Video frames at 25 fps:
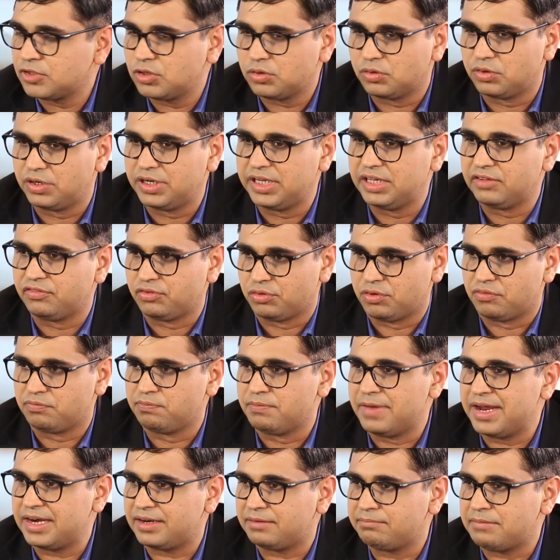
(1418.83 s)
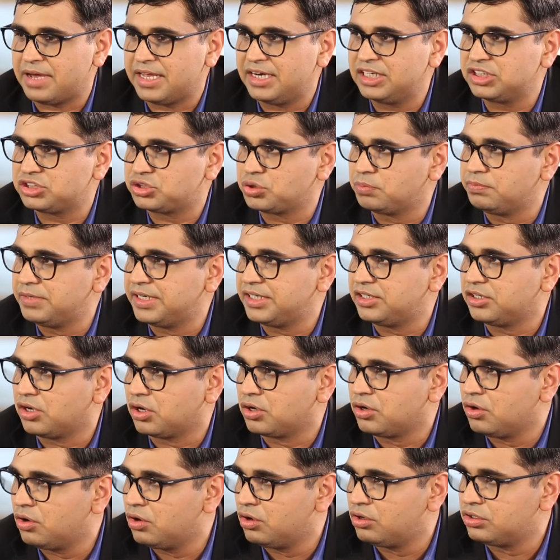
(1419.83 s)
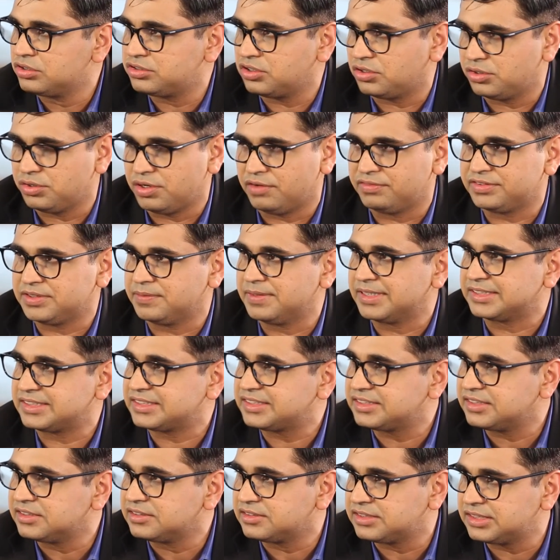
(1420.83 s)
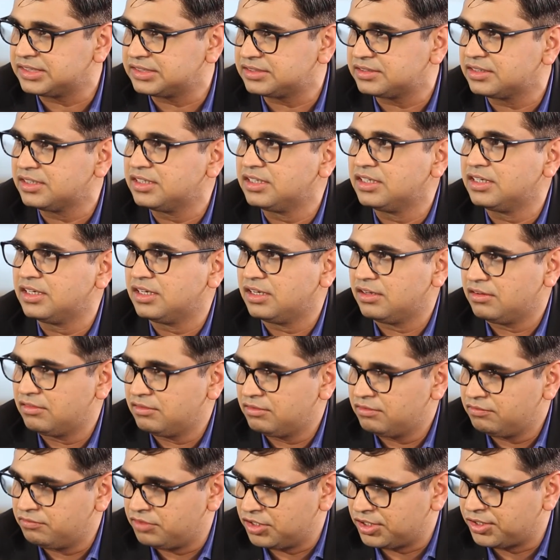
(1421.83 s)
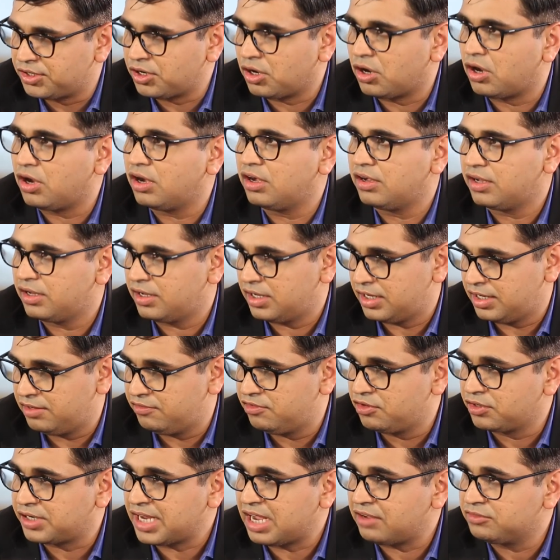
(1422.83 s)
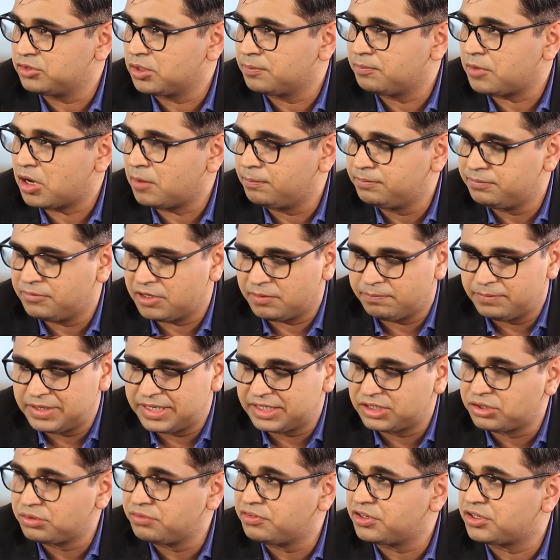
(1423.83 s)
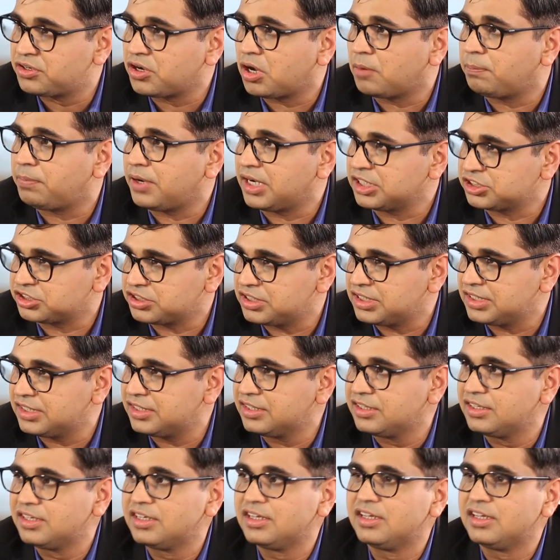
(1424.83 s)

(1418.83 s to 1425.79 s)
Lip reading: Only if you have managed to meet your goals or you have some exigencies, withdraw, even if you have the ability to withdraw partially.